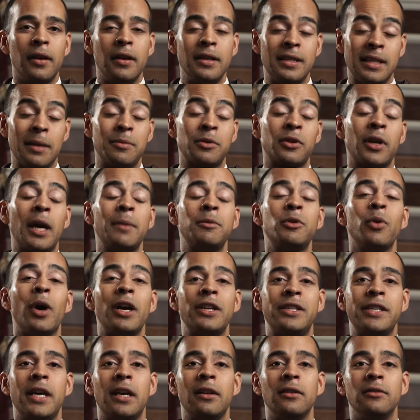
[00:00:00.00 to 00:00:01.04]
Subscribe to our
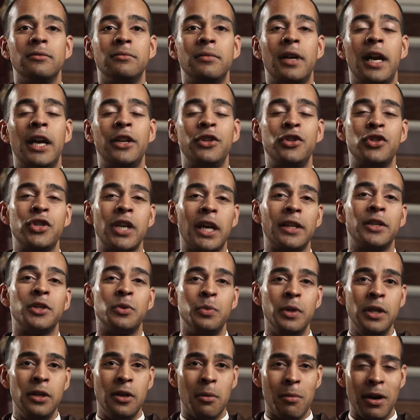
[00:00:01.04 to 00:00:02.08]
channel and share this
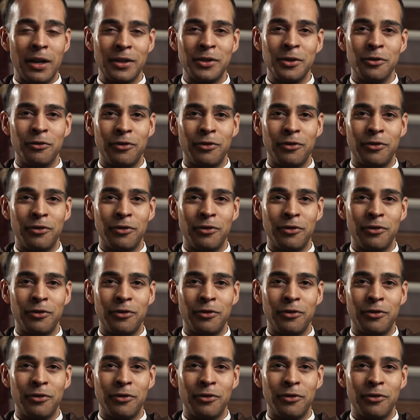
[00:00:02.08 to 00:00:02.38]
video amongst